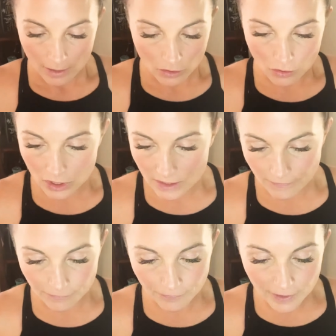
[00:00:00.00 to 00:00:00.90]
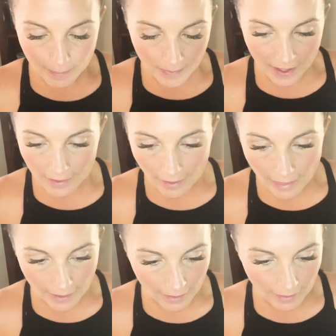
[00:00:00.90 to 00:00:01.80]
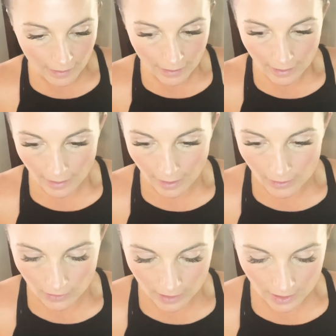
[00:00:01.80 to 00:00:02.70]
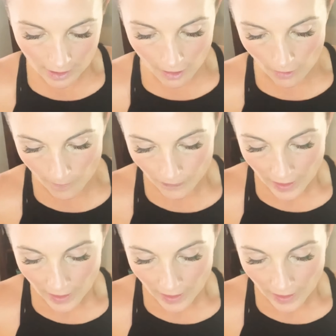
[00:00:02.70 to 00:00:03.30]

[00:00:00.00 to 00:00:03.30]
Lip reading: you just flip that on there and you're good to go.